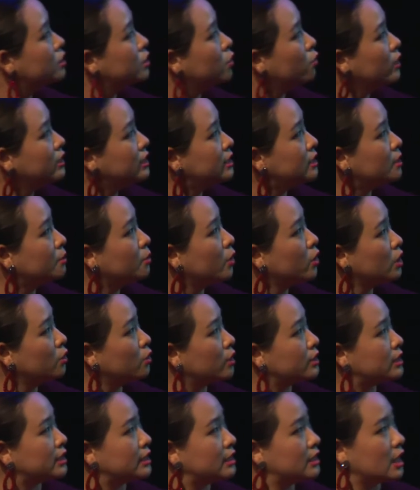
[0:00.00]
So once the model
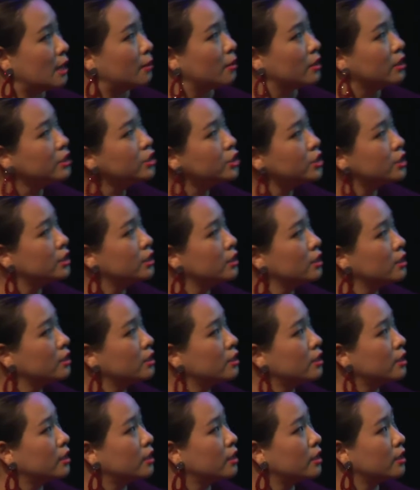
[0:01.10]
was established,
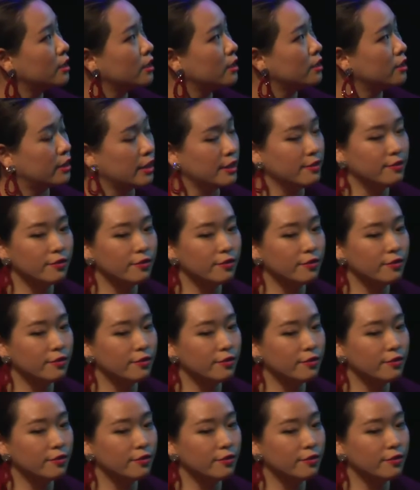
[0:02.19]
the